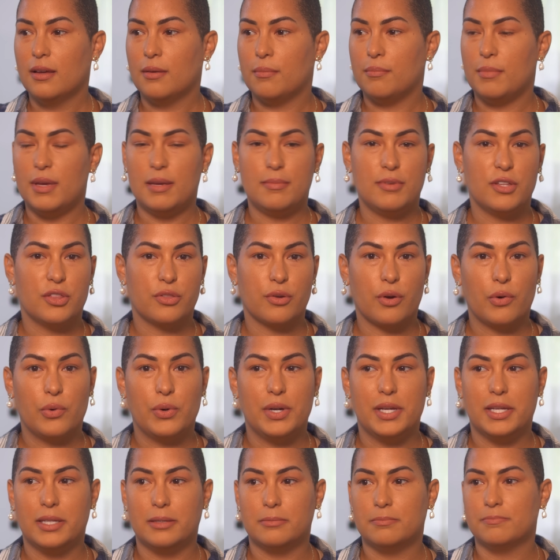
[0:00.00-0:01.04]
maybe maybe throw
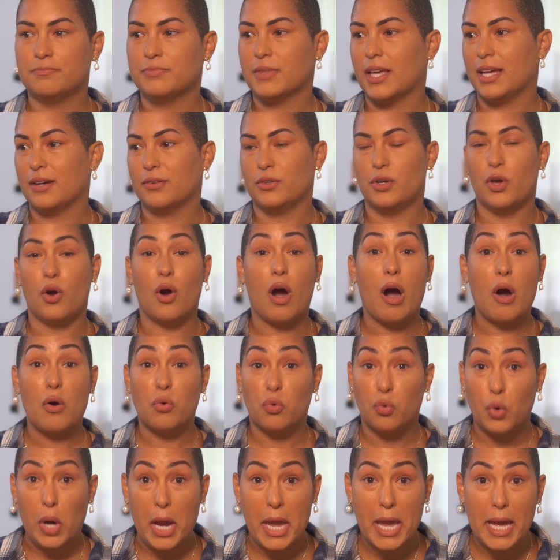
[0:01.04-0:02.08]
in, I don't know, a
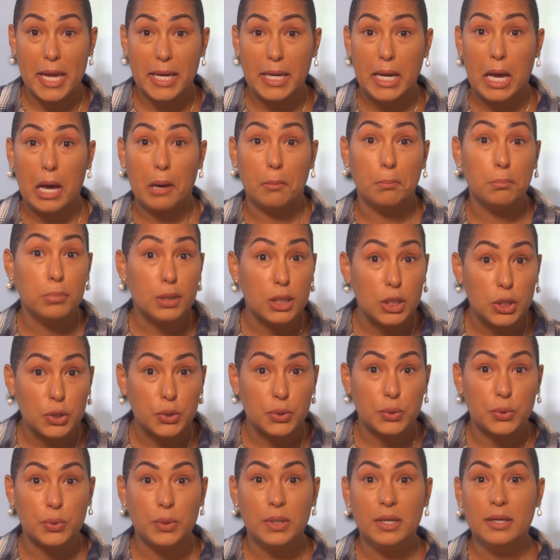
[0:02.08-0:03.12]
red, a
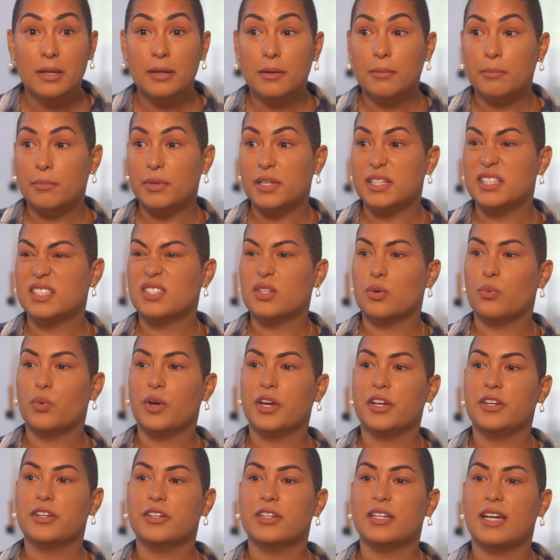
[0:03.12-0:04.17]
blue, but to
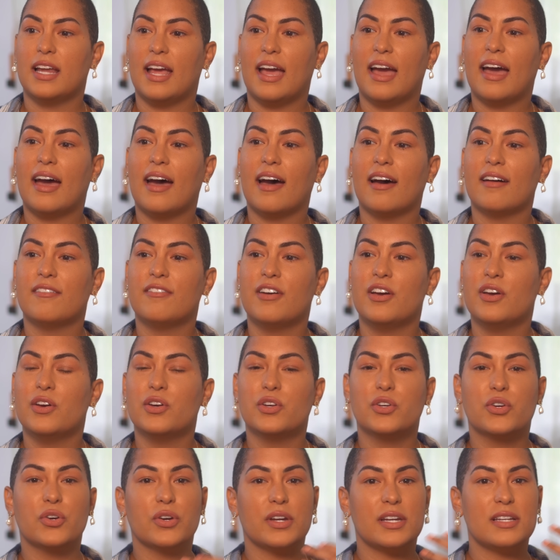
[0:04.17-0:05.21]
where you're gonna have
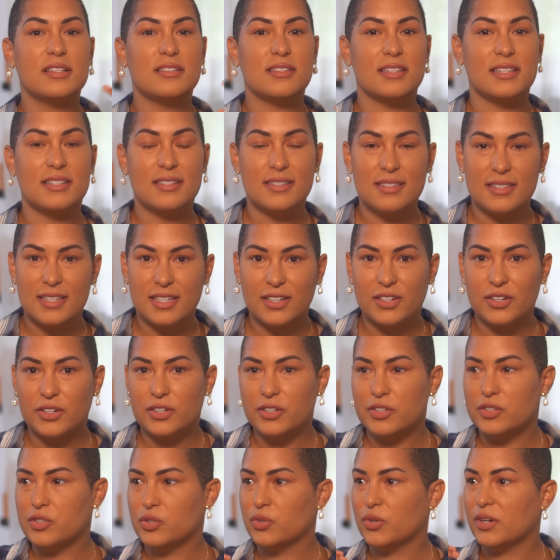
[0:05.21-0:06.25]
crazy
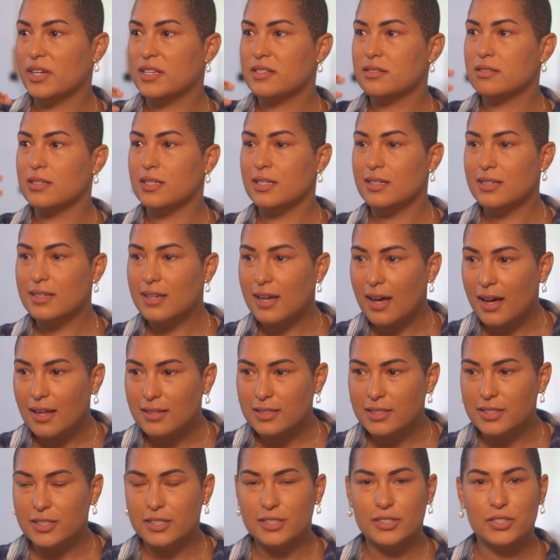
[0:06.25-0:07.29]
stickers, crazy
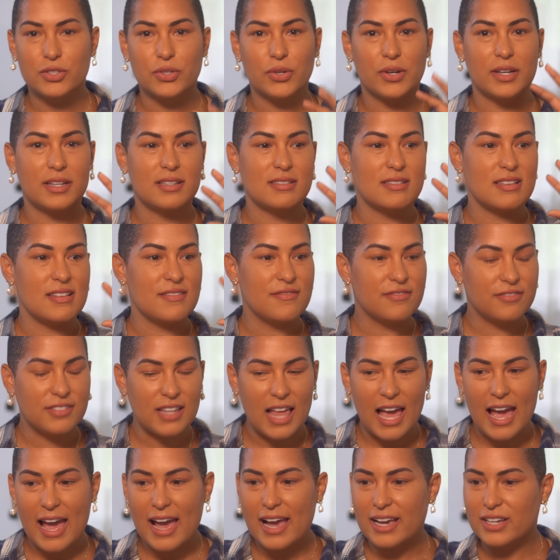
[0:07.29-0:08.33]
colors, crazy
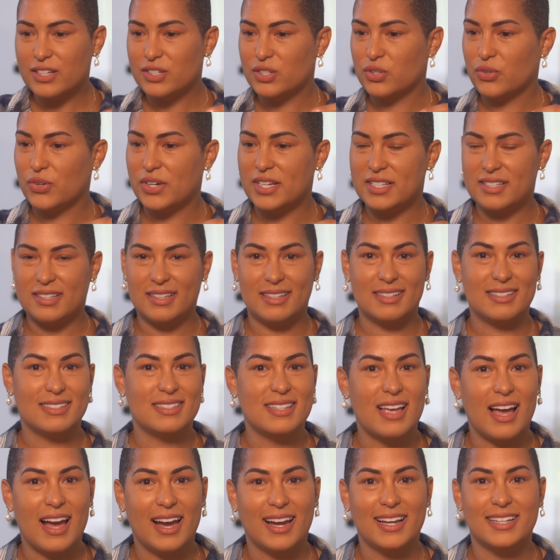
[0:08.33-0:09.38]
flags, crazy
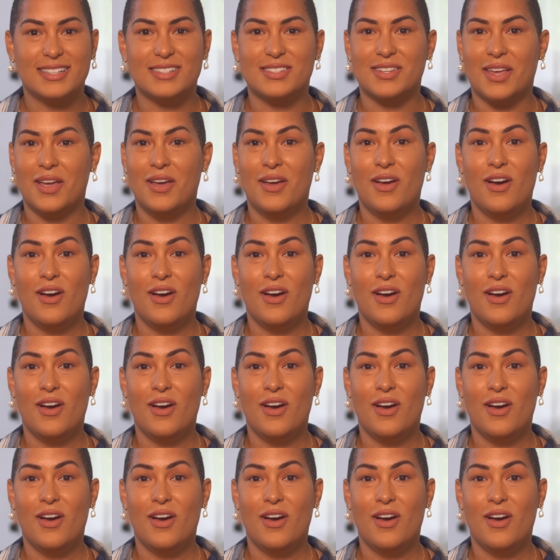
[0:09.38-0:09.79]
signs